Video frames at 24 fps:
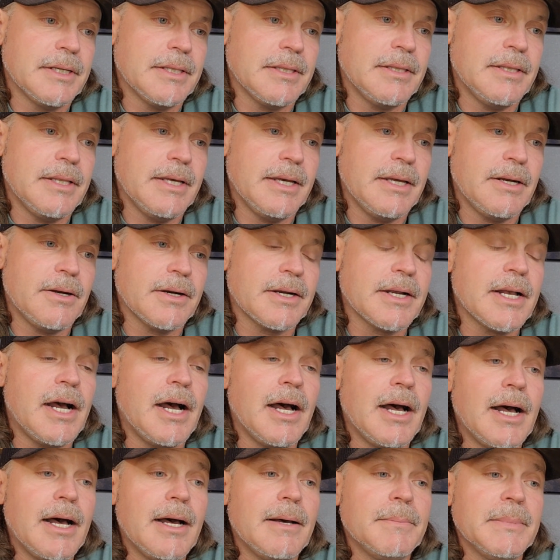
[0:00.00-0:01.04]
that are
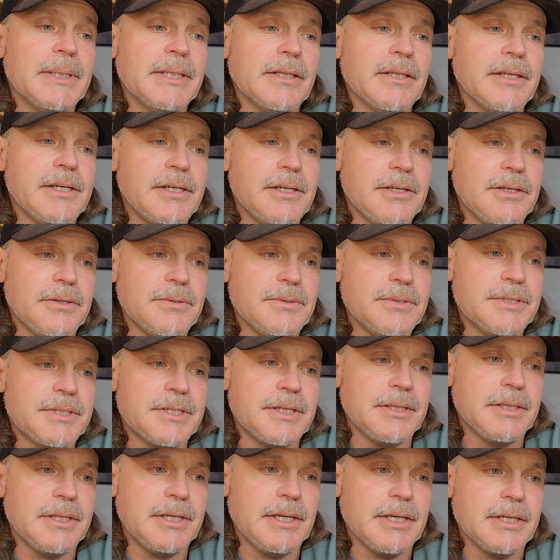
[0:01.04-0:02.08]
commonly used
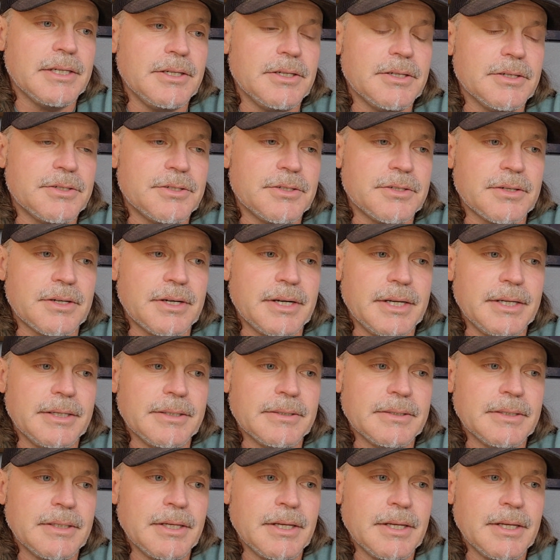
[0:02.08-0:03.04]
in the industry.